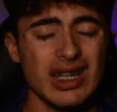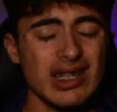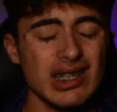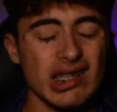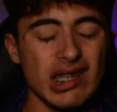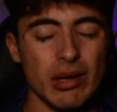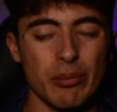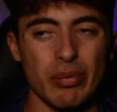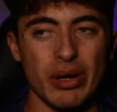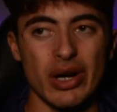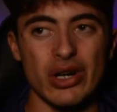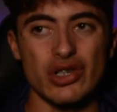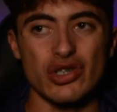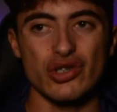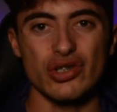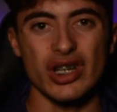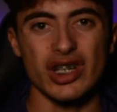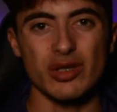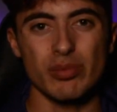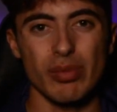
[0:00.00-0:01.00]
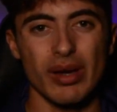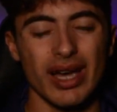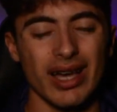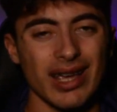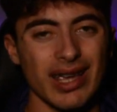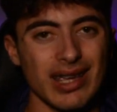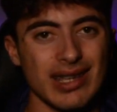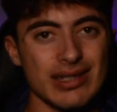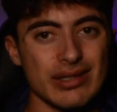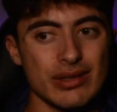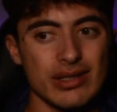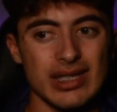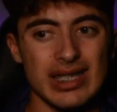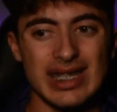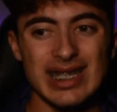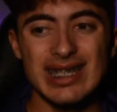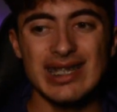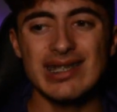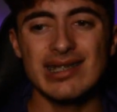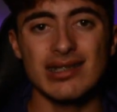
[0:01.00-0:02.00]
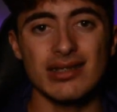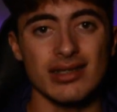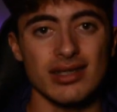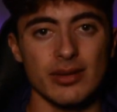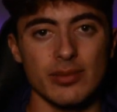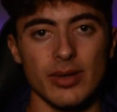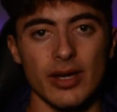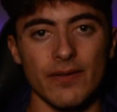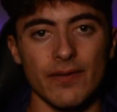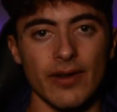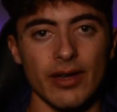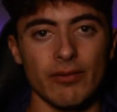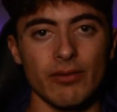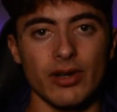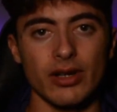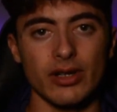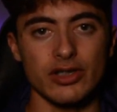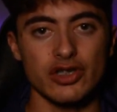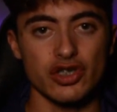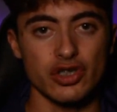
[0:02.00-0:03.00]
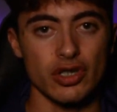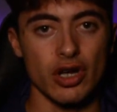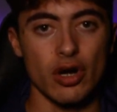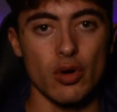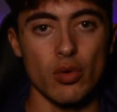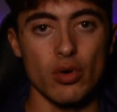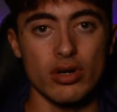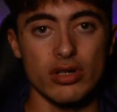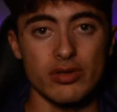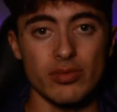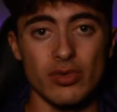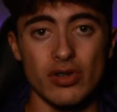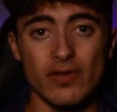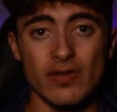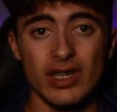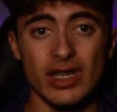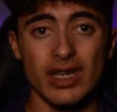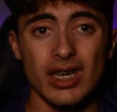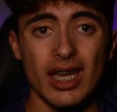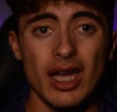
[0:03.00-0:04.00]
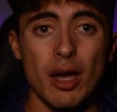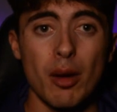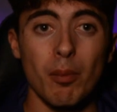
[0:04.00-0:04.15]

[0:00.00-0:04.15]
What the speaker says: The Empire Strikes Back is easily my favorite Star Wars movie,